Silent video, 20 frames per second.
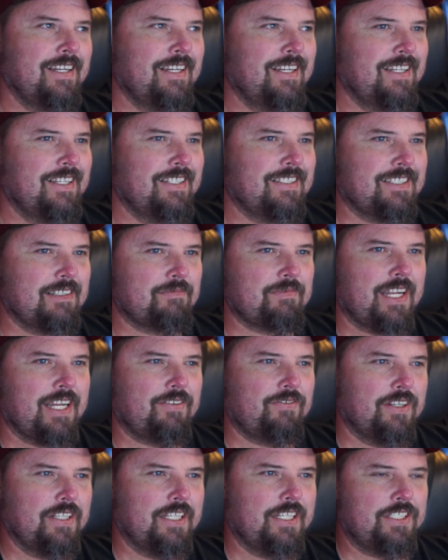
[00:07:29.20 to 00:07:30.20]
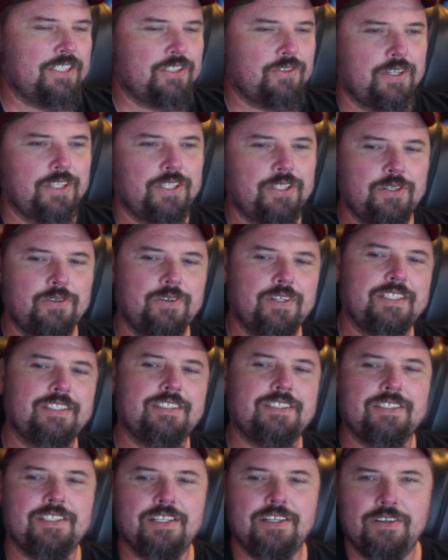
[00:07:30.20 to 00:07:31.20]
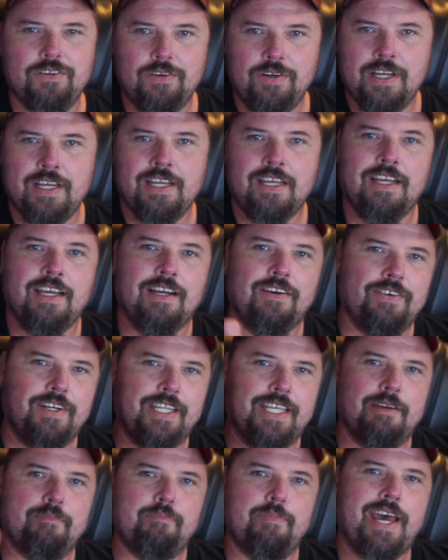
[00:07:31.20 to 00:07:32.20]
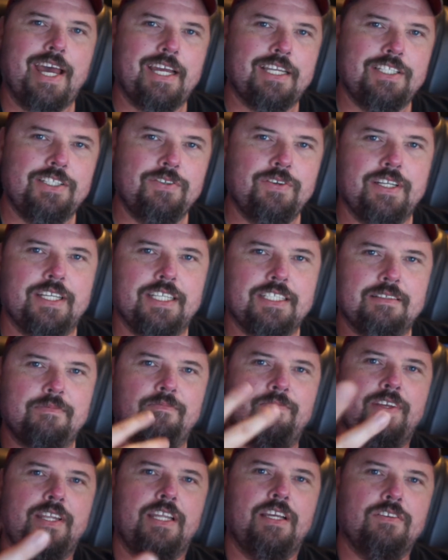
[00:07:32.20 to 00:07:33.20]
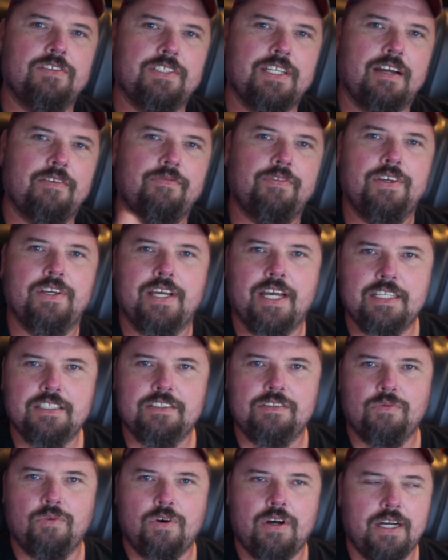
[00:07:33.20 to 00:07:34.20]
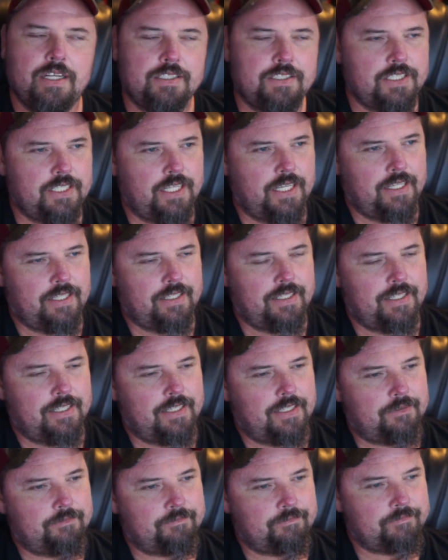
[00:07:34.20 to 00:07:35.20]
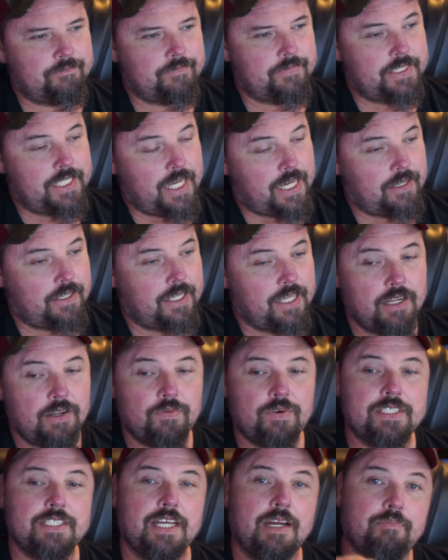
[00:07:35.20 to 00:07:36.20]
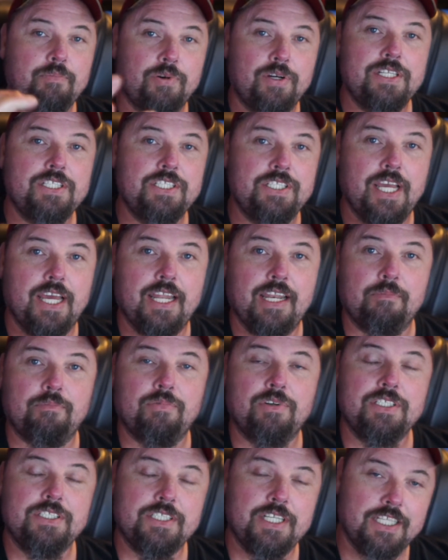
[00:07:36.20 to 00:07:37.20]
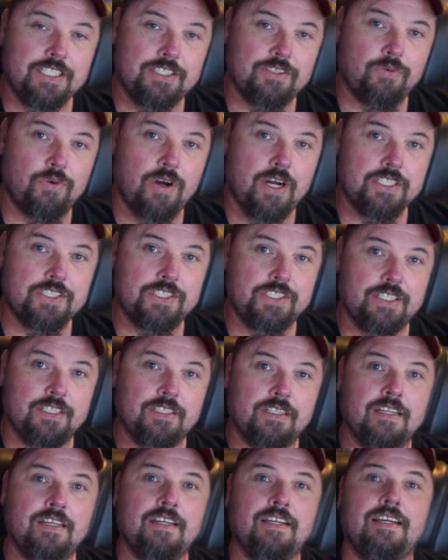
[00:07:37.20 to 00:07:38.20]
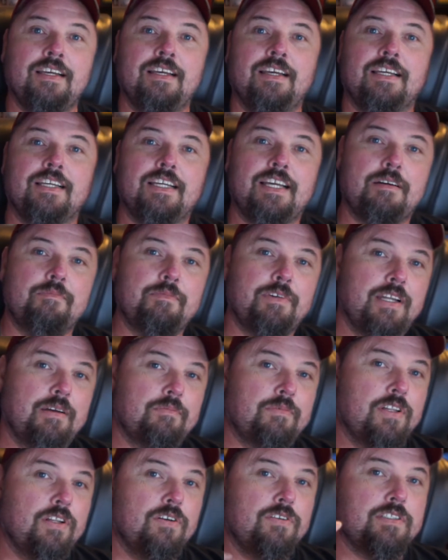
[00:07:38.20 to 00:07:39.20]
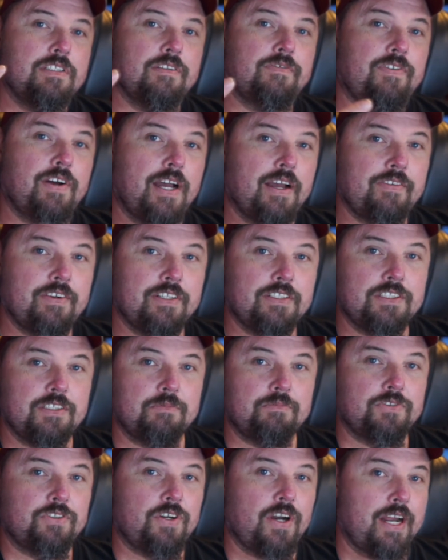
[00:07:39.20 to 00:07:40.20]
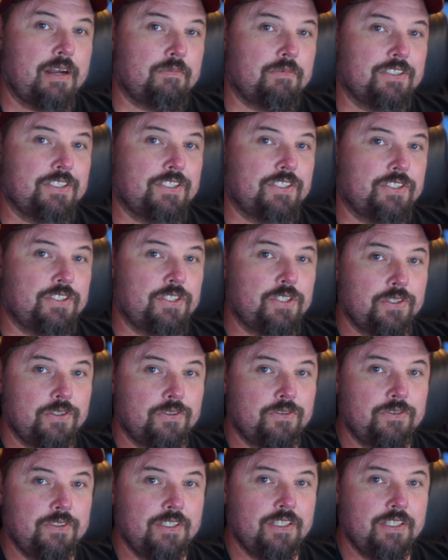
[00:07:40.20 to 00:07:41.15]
Something I really enjoyed doing, so I want to get back to it, get some videos out for you guys to watch. And yeah, anyways, I appreciate it. Appreciate you watching. Coming up close to 500 subscribers soon.